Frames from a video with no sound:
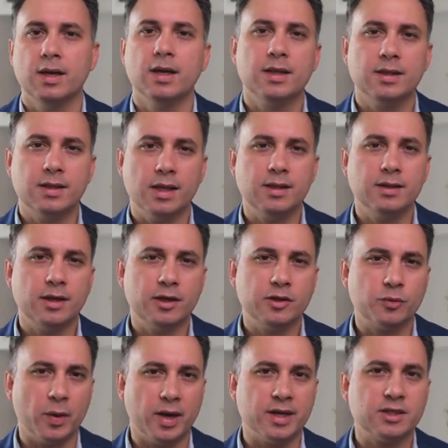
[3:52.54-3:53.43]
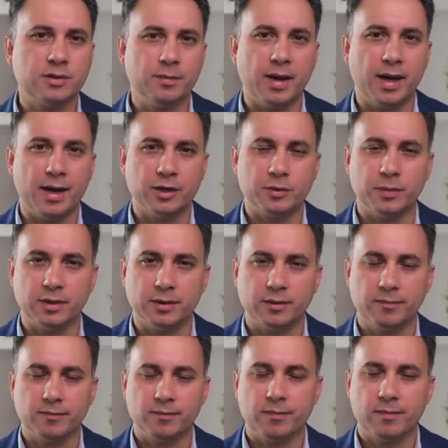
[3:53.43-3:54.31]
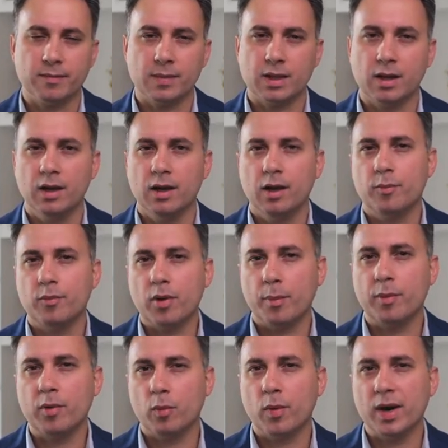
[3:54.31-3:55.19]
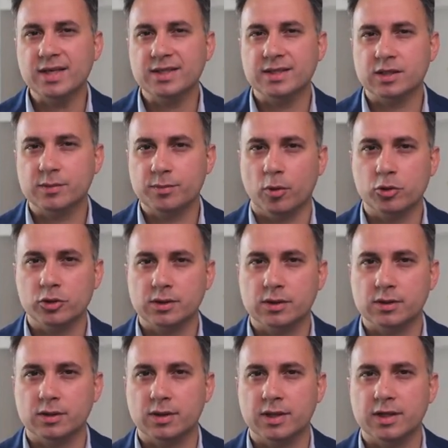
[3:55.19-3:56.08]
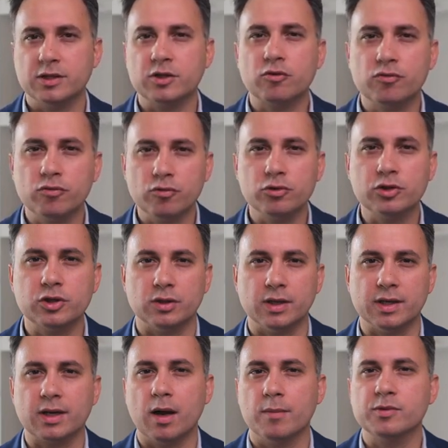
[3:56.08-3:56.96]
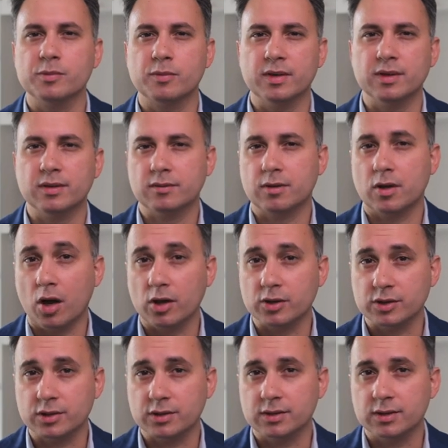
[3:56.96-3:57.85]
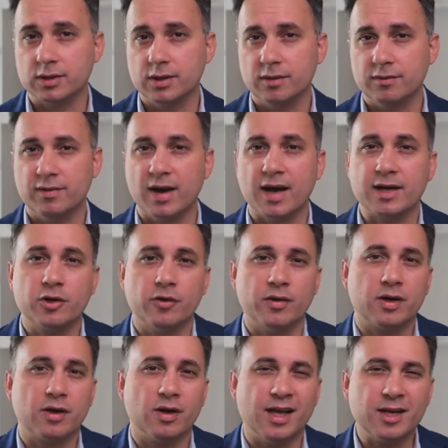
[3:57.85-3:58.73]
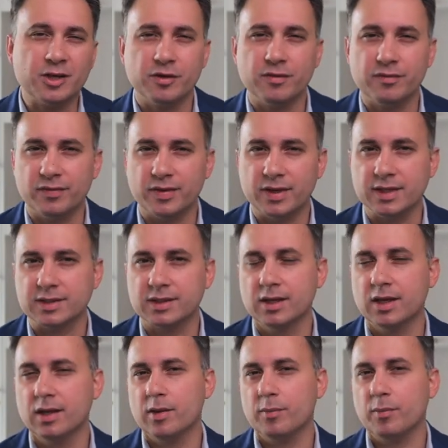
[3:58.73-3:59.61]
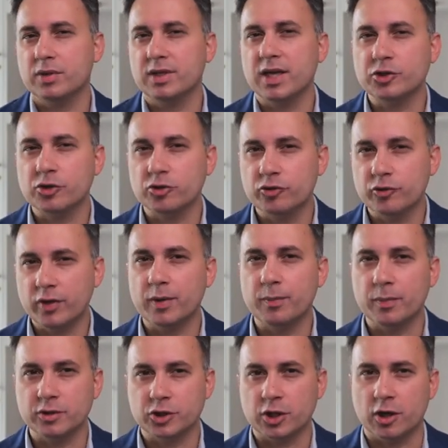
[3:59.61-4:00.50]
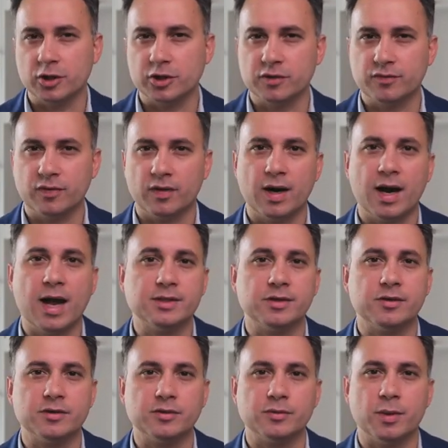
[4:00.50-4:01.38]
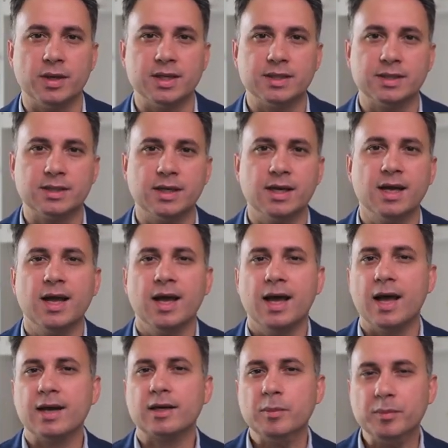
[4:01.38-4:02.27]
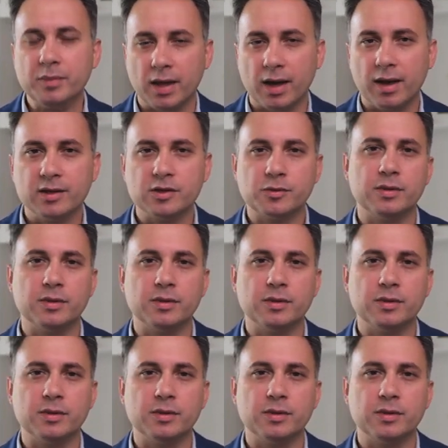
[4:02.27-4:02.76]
Then there's waste management. Proper waste disposal is crucial and comes with costs. Factor in collection fees, potential treatment charges for hazardous waste, and compliance with